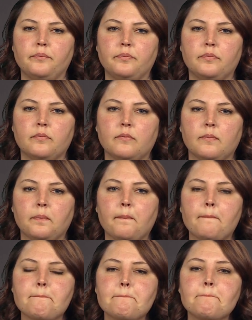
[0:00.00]
So
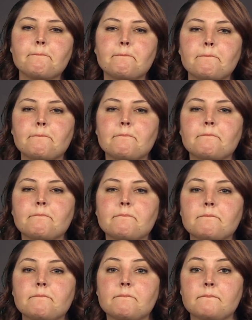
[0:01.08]
the key thing
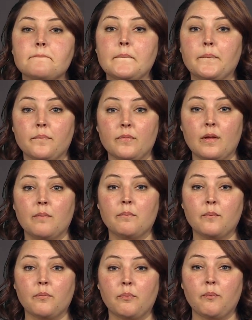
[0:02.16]
is nothing is
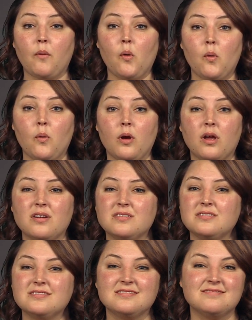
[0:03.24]
infallible.
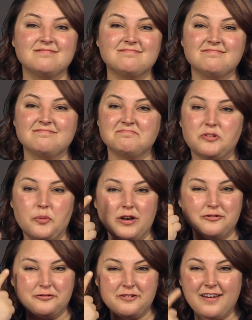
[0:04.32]
Have your data
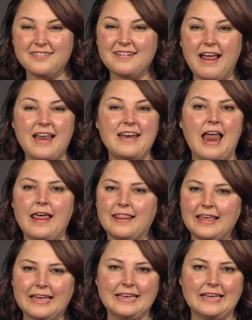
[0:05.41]
on
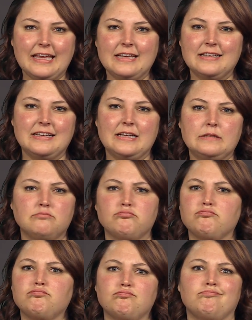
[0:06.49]
multiple
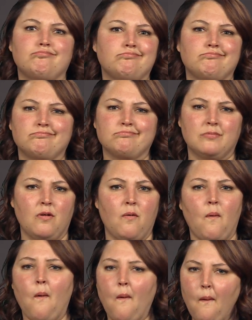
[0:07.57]

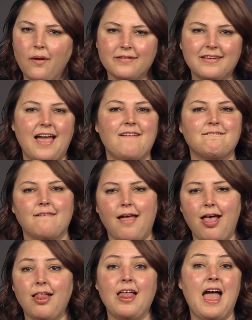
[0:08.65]
devices of
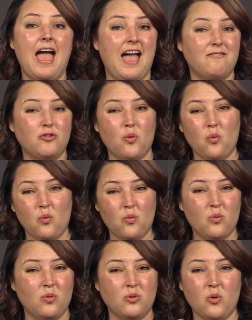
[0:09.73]
different types
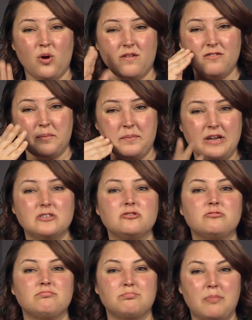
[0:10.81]
and have at least
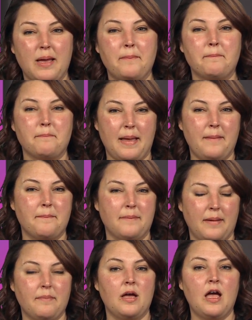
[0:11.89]
one
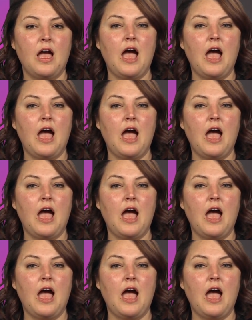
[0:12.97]
off-site.